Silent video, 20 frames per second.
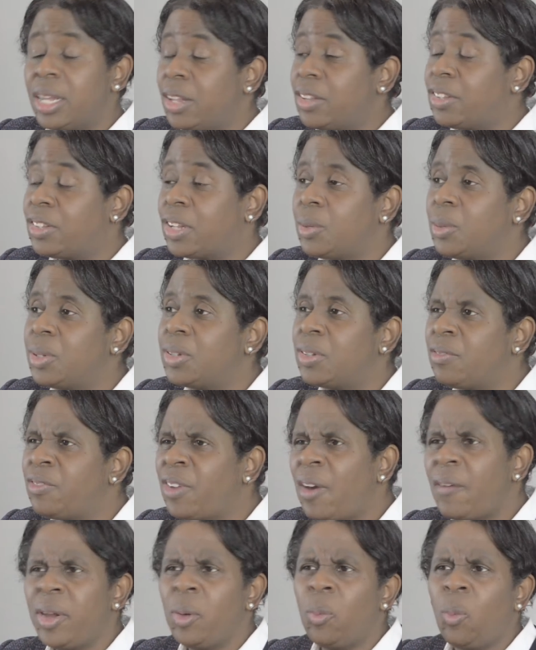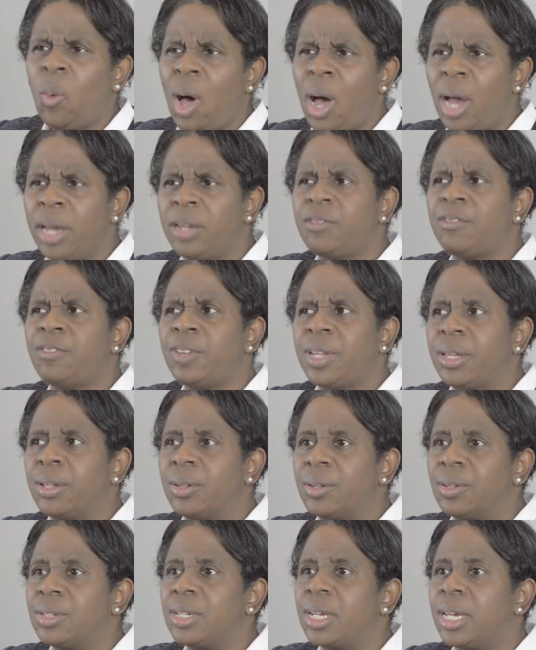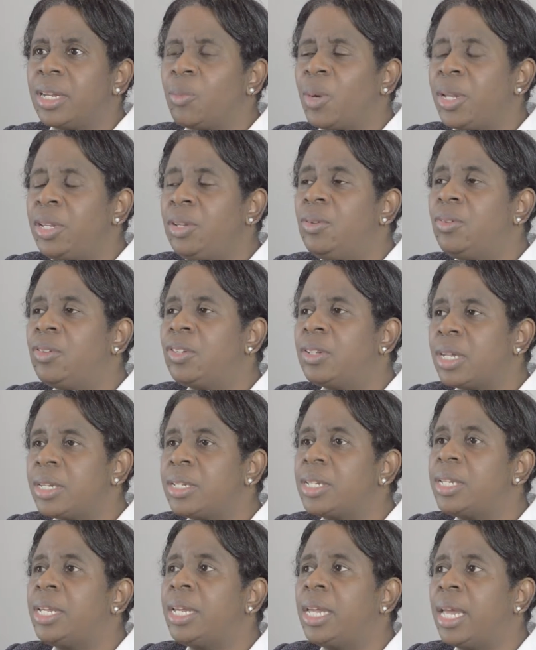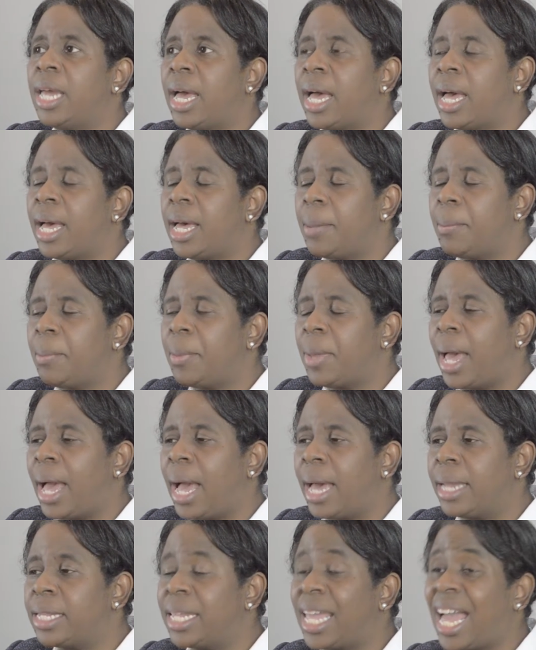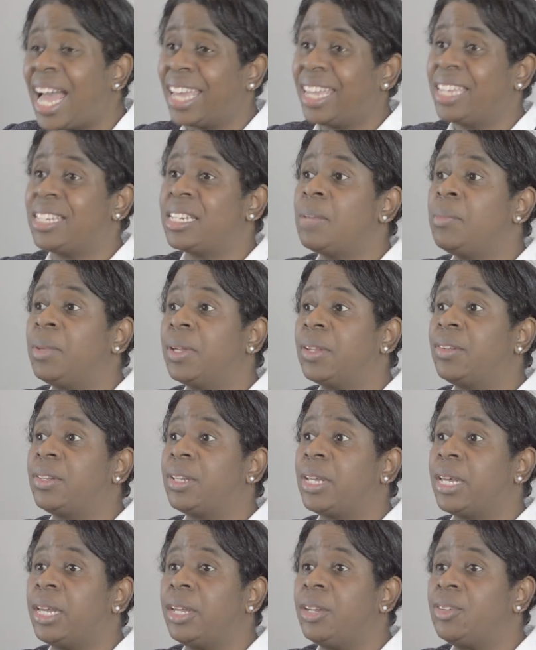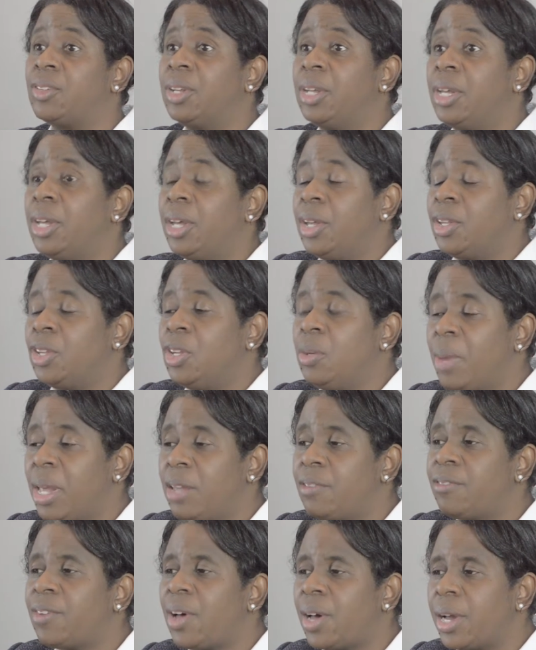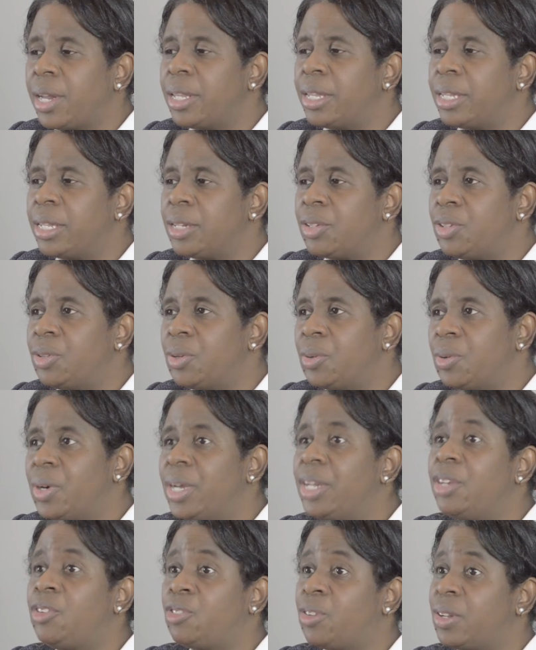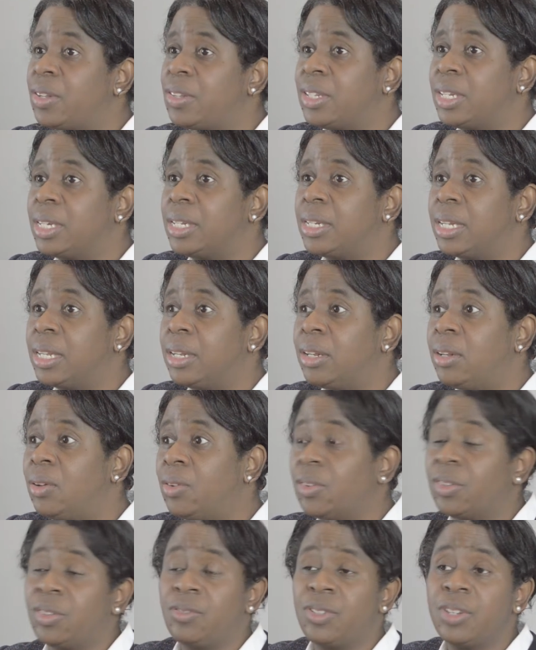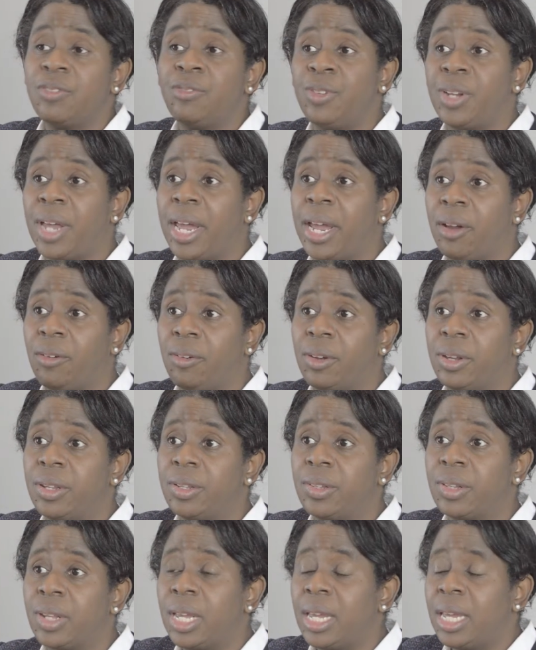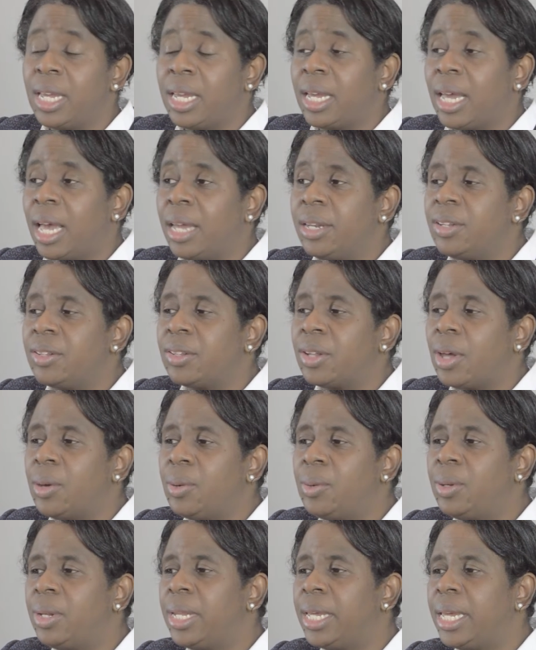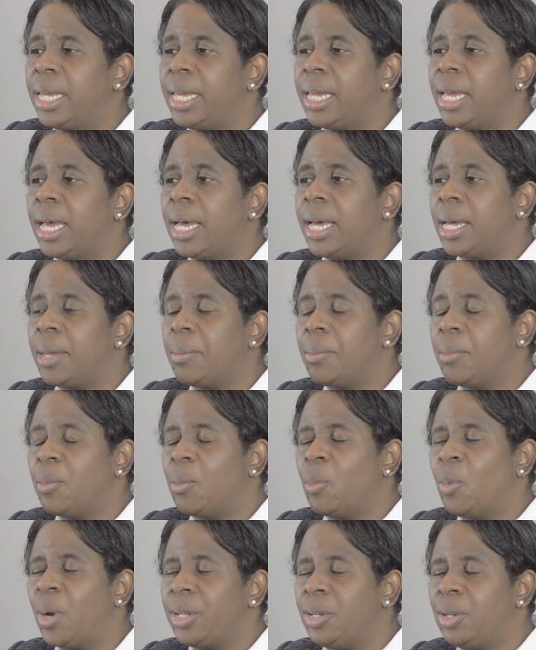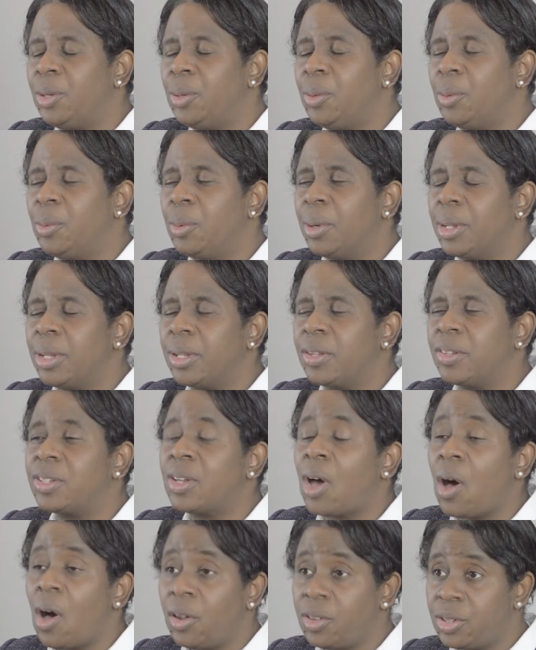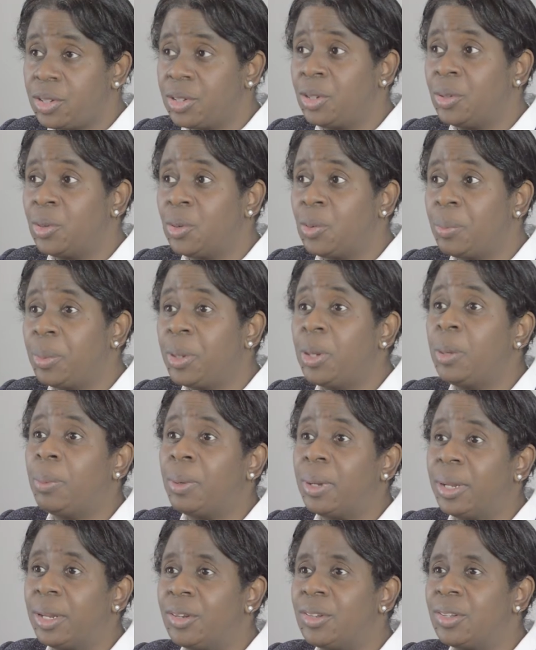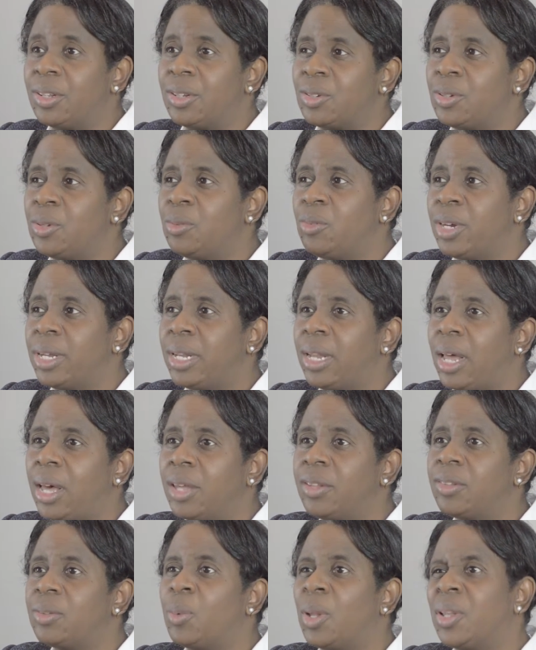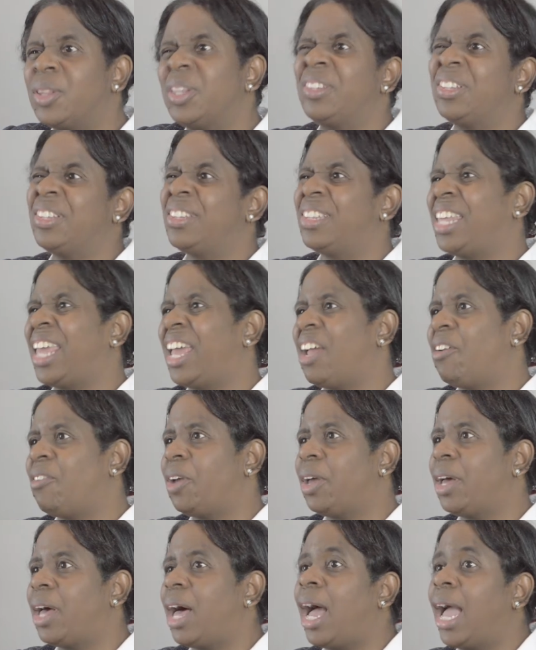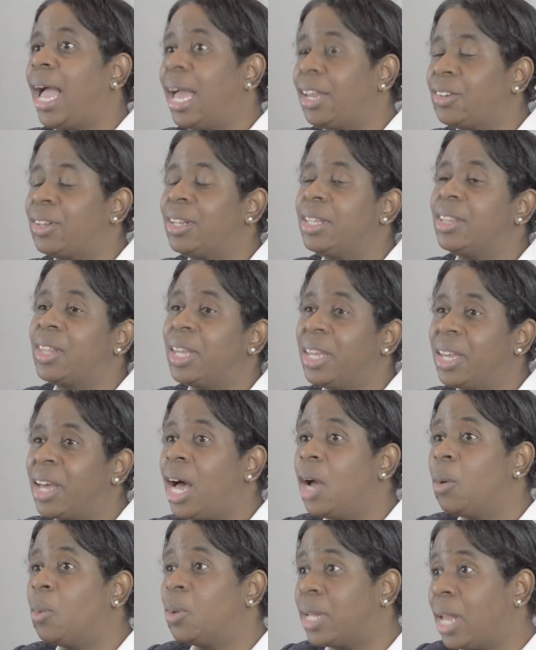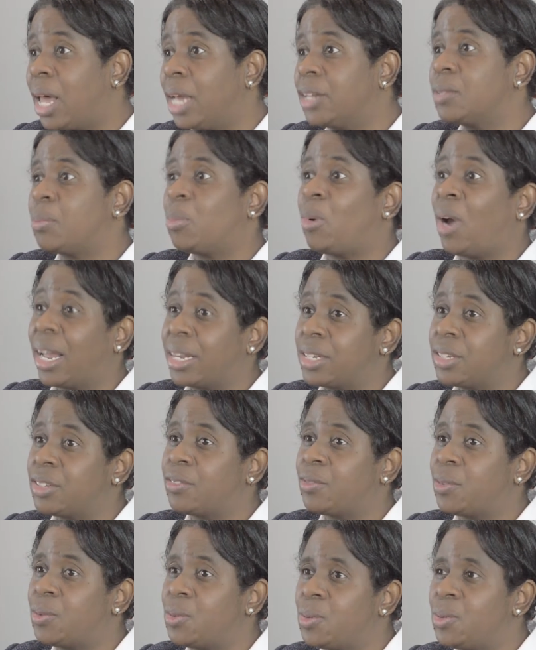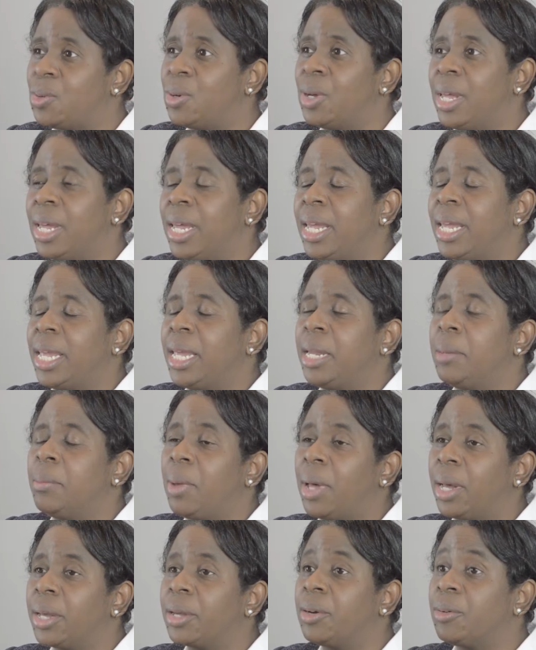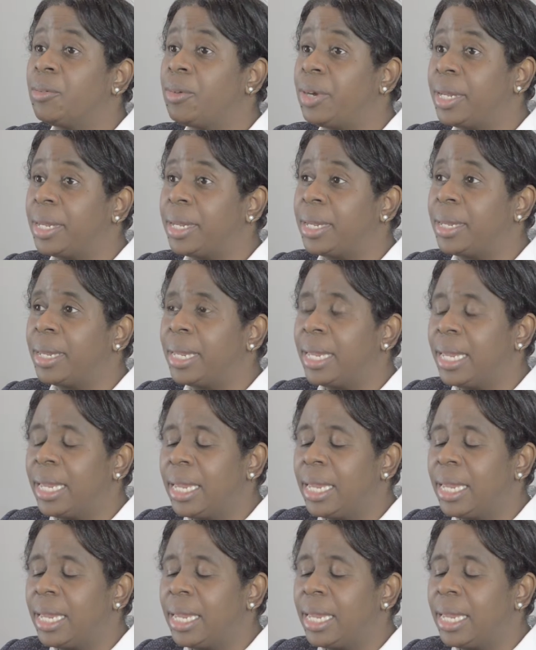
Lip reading: So it's a very wide field, and when you study at the academic stage, you may find that you're interested in lots of different areas, and it's only when you start your pupillage that you realise, well, this is the area I actually think I would like to practice for in my career.